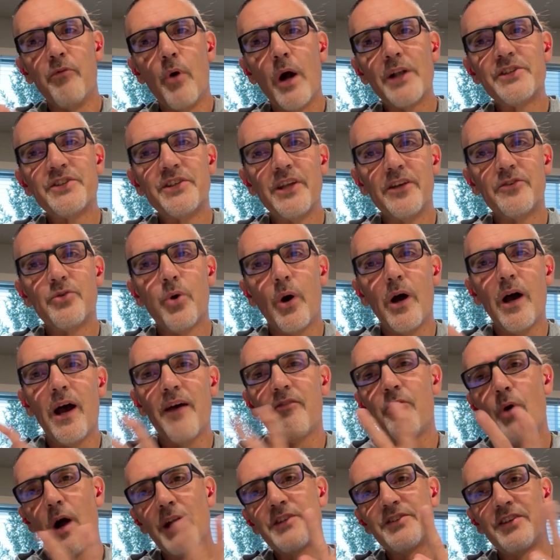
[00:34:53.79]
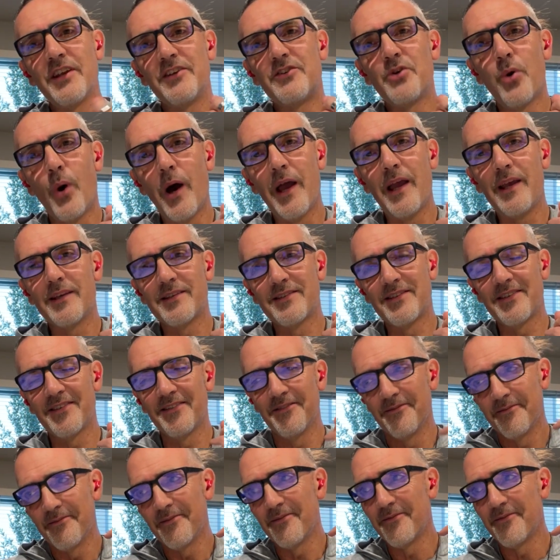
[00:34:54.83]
I've watched it twice. I've watched it twice.